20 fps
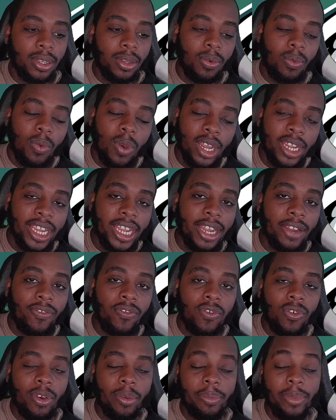1 year,
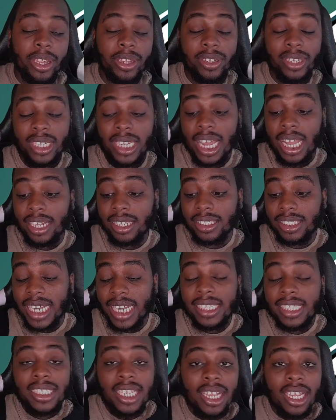$4 million,
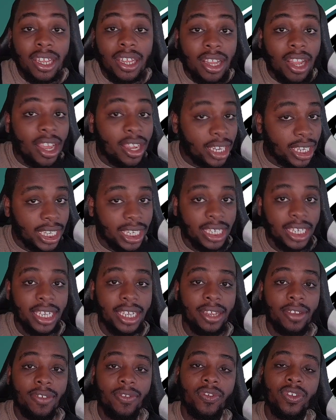that's a lucky
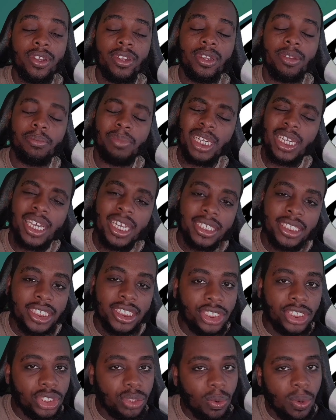deal for him because he's
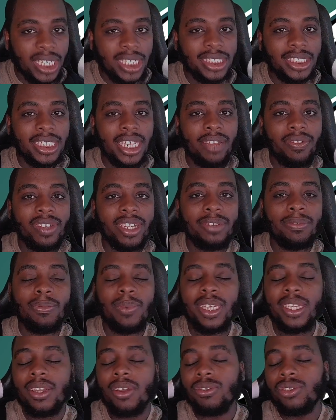27.
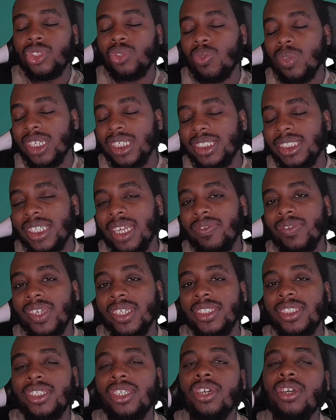We know 27
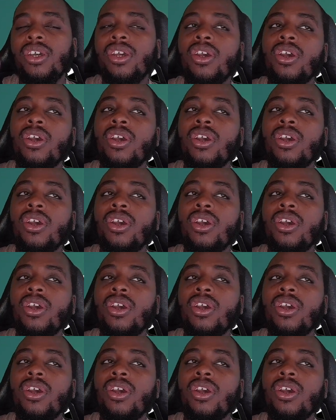is the